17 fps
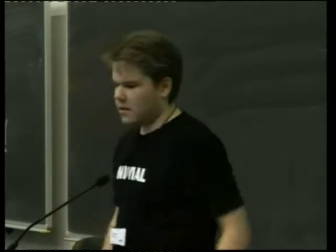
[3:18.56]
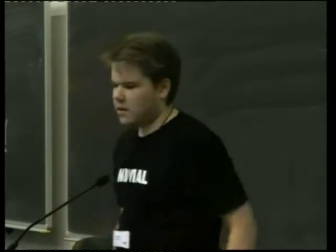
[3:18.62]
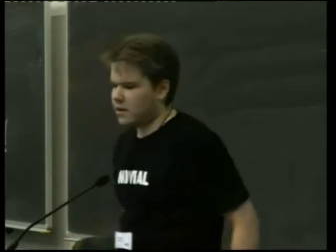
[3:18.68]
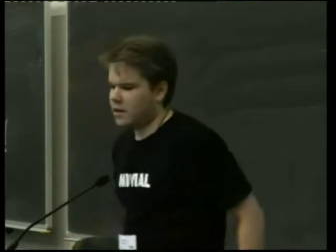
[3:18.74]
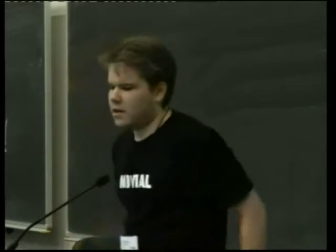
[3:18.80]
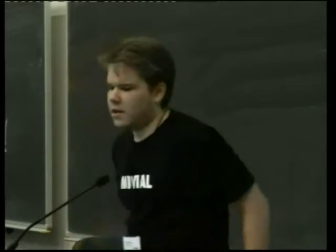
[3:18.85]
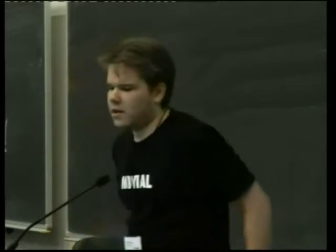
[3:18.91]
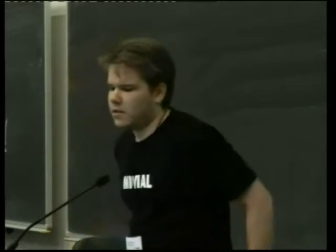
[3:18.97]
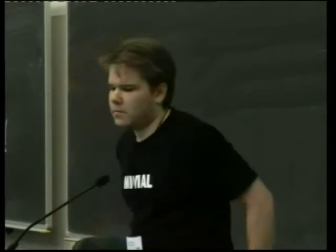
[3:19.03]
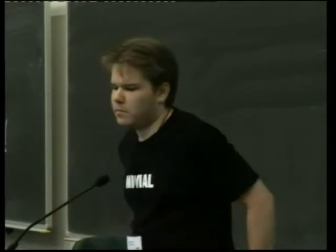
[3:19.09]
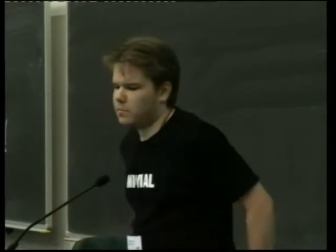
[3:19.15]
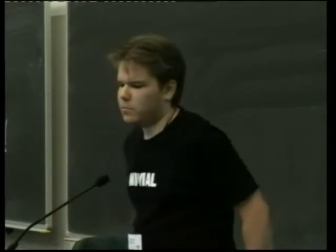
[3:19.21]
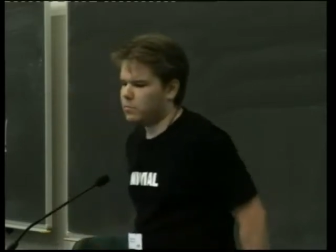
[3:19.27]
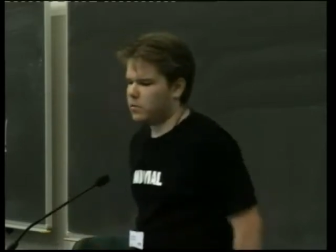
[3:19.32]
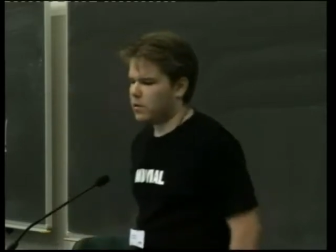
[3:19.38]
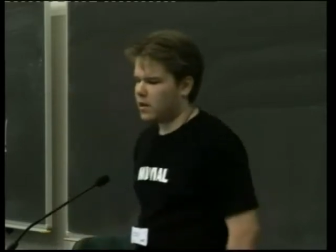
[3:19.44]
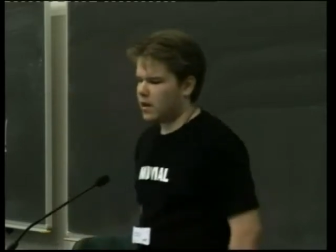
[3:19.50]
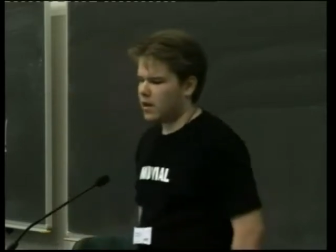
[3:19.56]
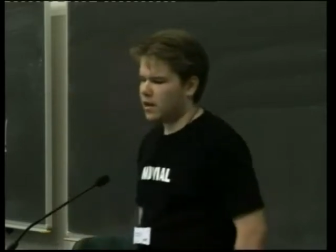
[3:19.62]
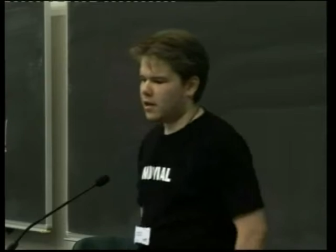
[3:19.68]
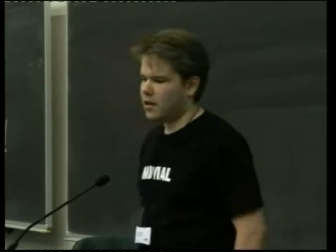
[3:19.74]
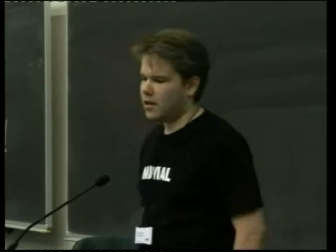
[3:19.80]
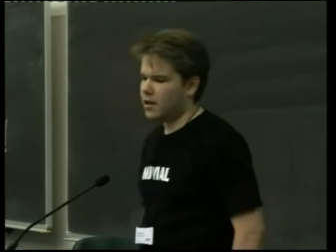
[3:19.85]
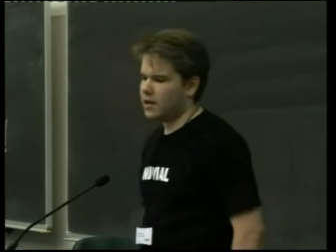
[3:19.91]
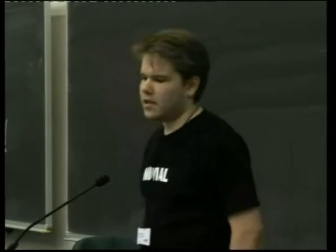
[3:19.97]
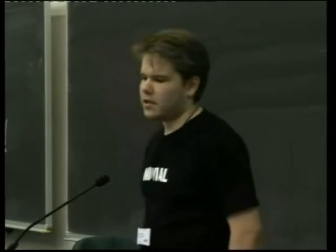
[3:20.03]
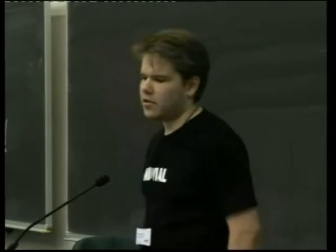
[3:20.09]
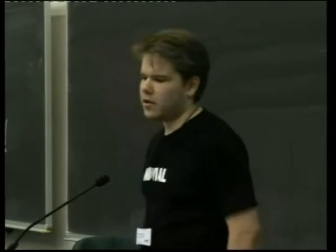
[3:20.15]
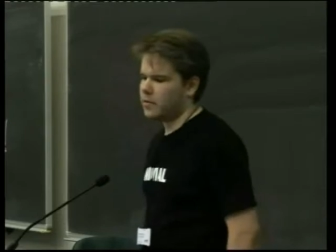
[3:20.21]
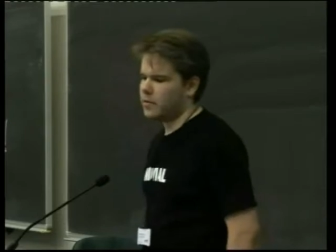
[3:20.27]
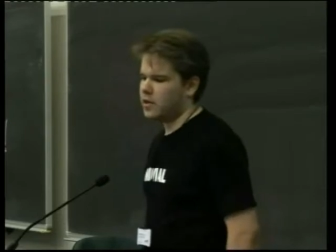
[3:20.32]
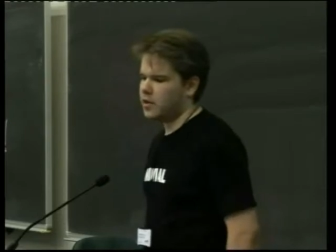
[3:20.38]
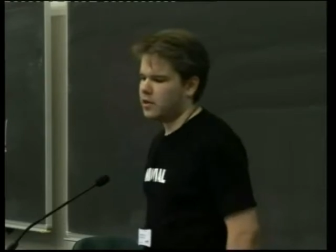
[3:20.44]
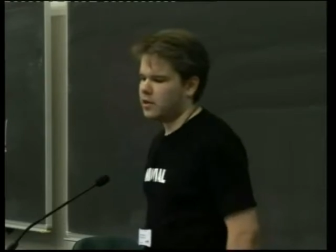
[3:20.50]
Um, I'll uh,
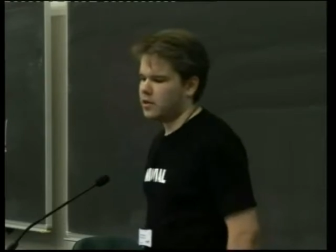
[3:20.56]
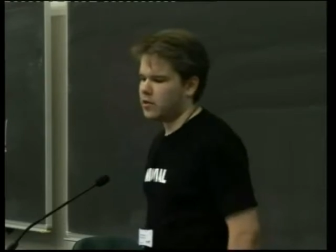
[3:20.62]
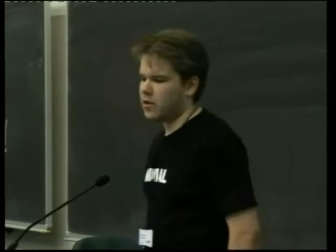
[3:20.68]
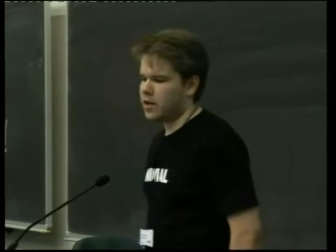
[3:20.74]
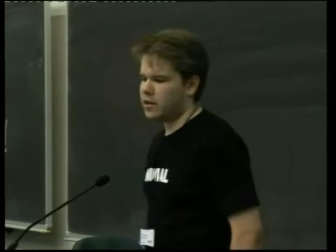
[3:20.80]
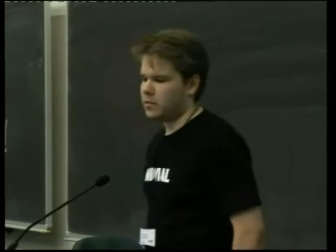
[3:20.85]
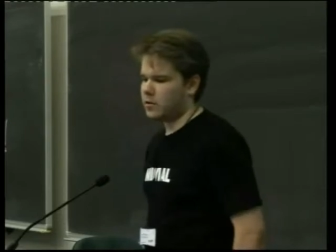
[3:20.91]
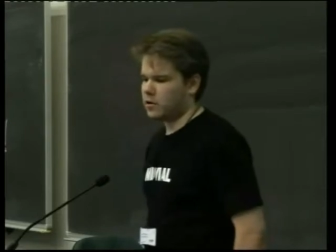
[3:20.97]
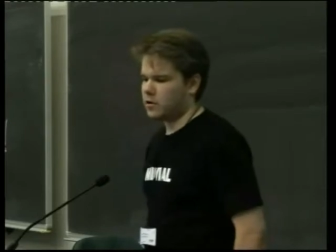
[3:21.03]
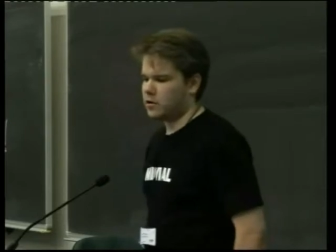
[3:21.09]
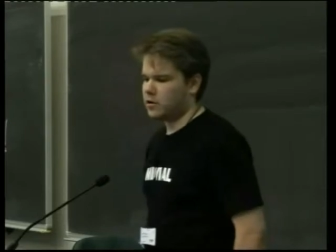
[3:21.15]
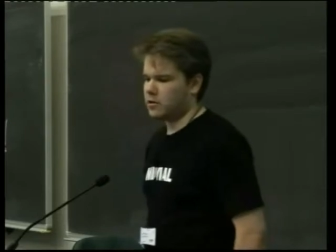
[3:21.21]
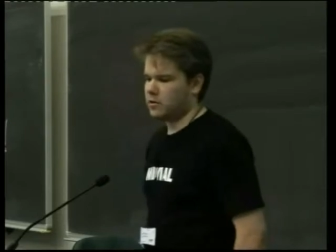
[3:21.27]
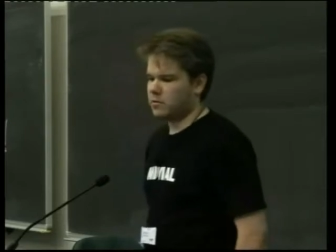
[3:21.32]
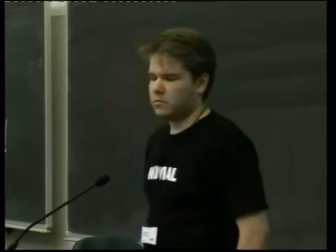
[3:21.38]
describe the Scratchbox